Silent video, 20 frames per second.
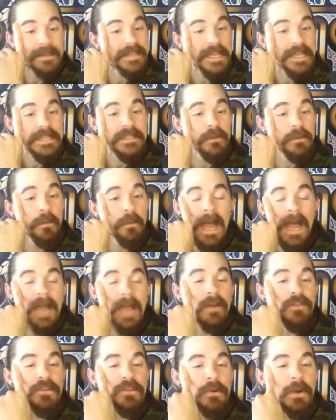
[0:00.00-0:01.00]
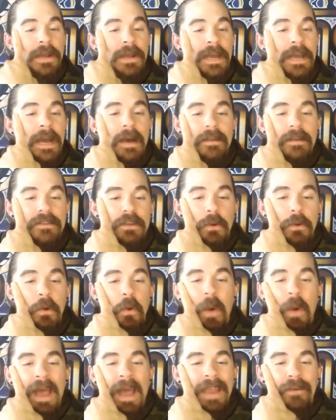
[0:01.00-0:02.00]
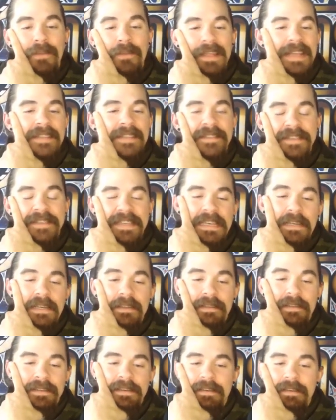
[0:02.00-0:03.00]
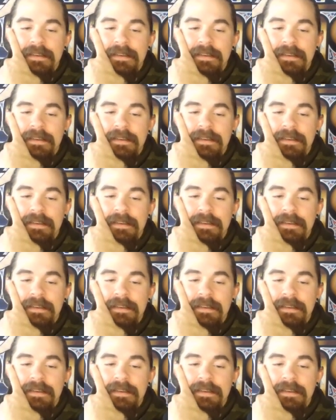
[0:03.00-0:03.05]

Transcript: takes a while to to acquire that skill.